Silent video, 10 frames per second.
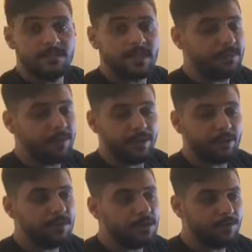
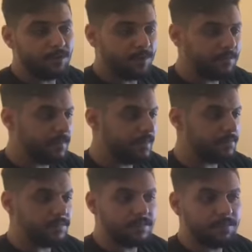Assalamu alaikum. Hello everyone.
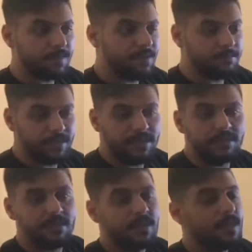My name is Ebrahim
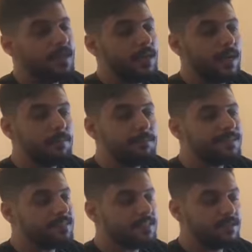Zaid.
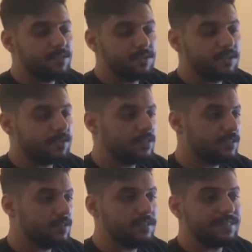I'm master
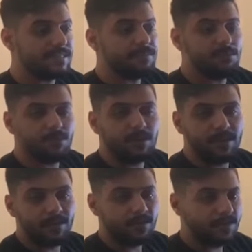student in Istanbul
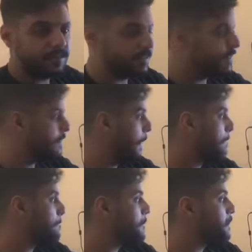Okan
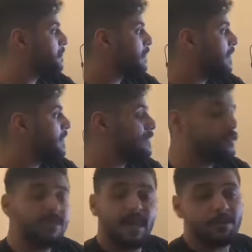University.
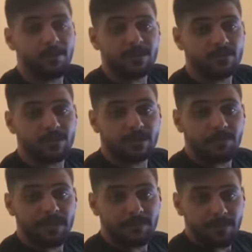Today I'm going to
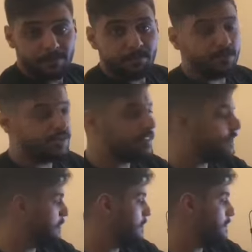explain my
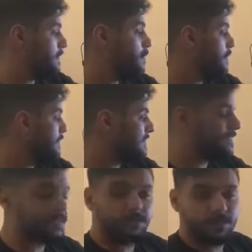project. So
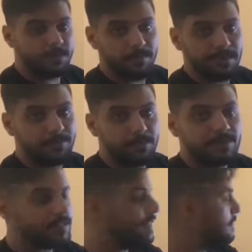let's start with many
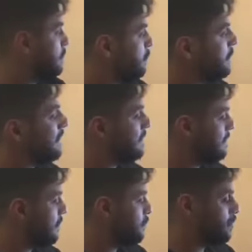point and we're
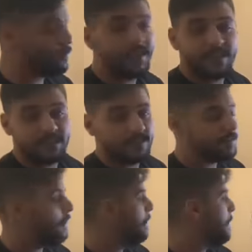gonna start with
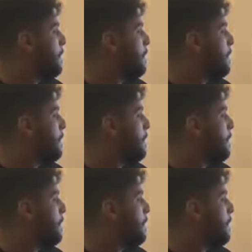location.